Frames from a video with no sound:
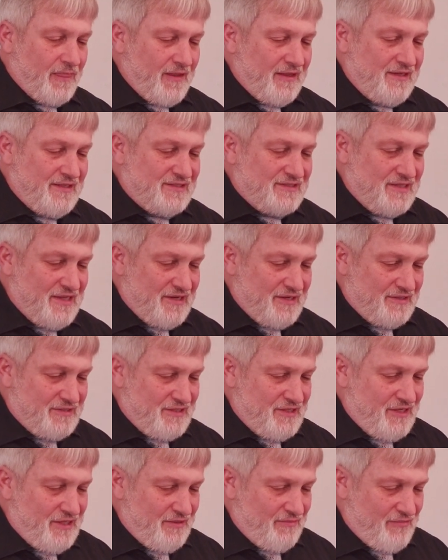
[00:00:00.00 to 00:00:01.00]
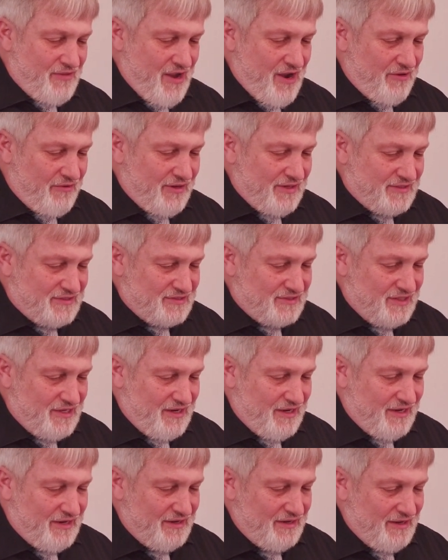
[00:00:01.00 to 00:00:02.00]
He said unto him, Thou hast
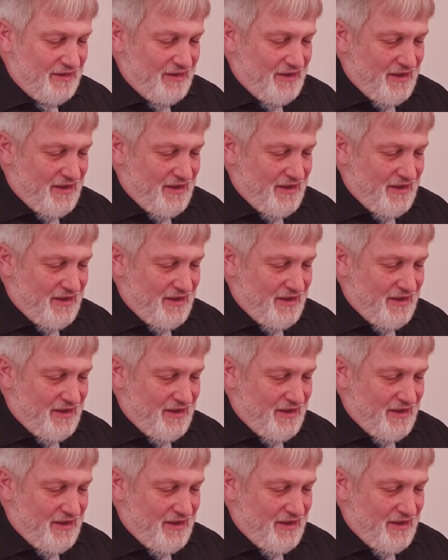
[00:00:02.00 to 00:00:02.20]
said.